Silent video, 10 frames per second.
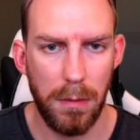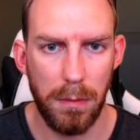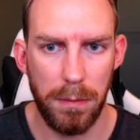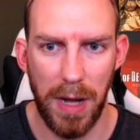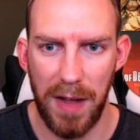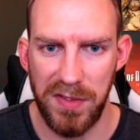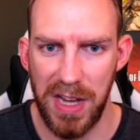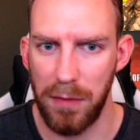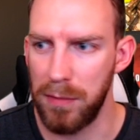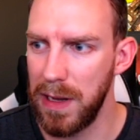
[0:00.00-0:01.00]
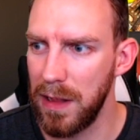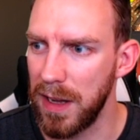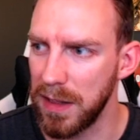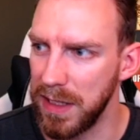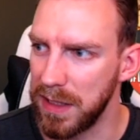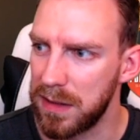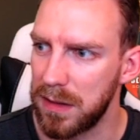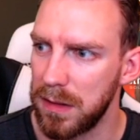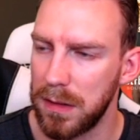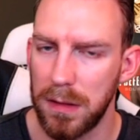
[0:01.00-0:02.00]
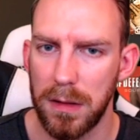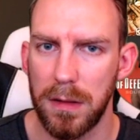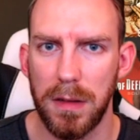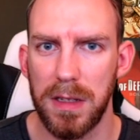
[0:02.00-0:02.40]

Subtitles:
But I have to say I really like this. This